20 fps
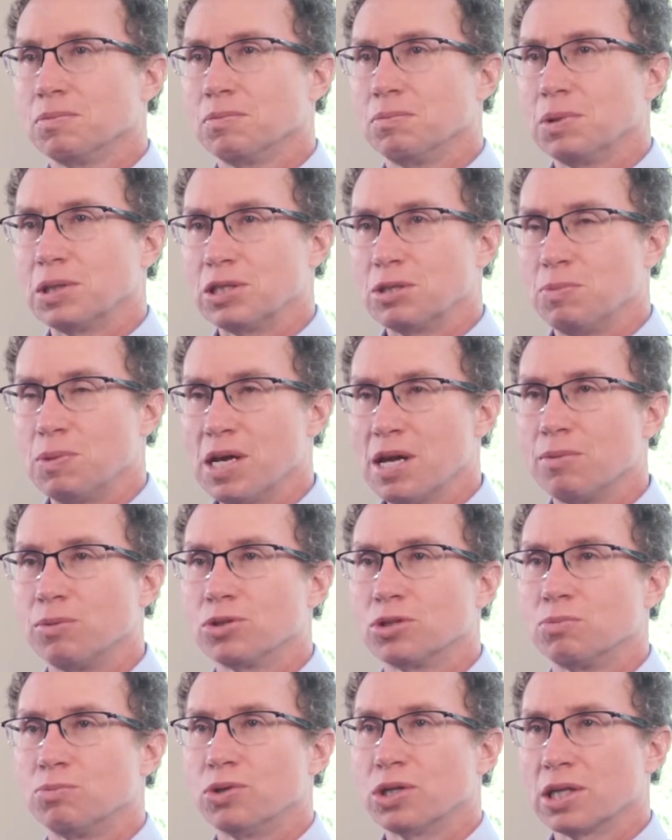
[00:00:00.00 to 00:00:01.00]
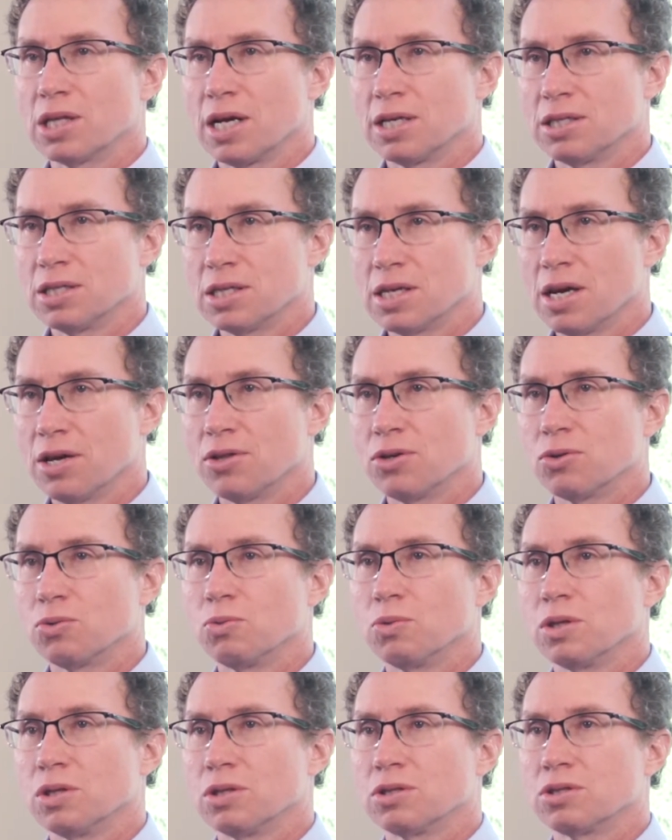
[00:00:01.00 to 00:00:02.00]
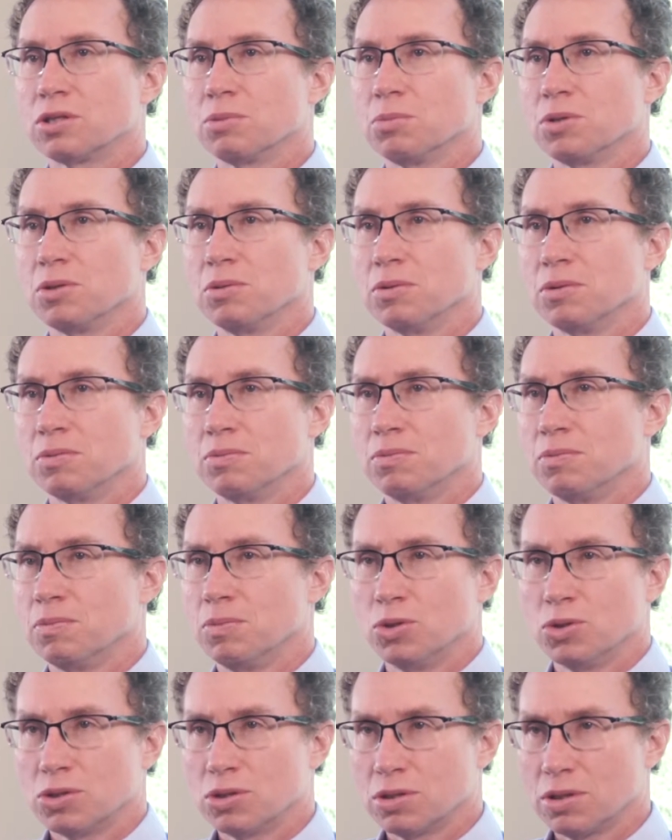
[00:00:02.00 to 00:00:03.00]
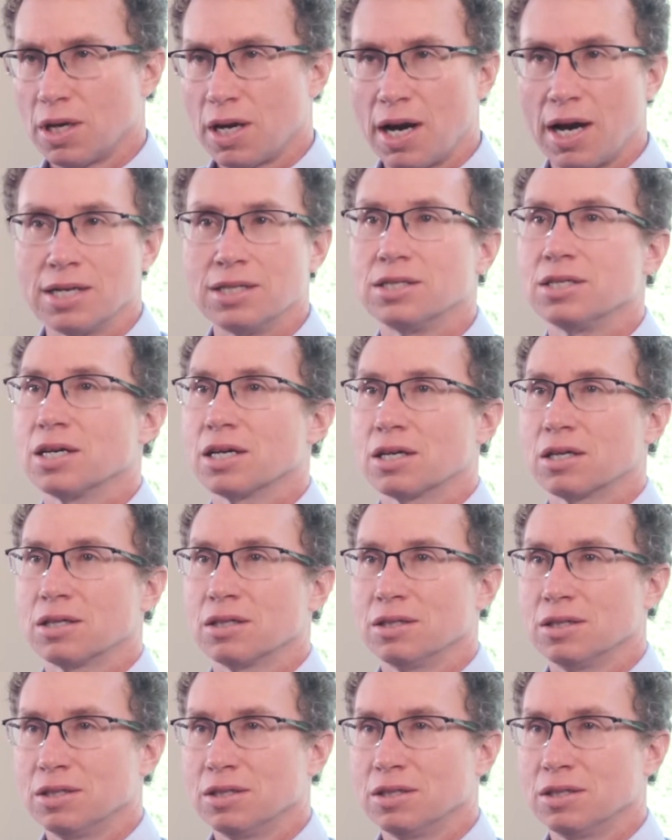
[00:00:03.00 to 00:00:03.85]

but to be able to bring that together with some of the most high-tech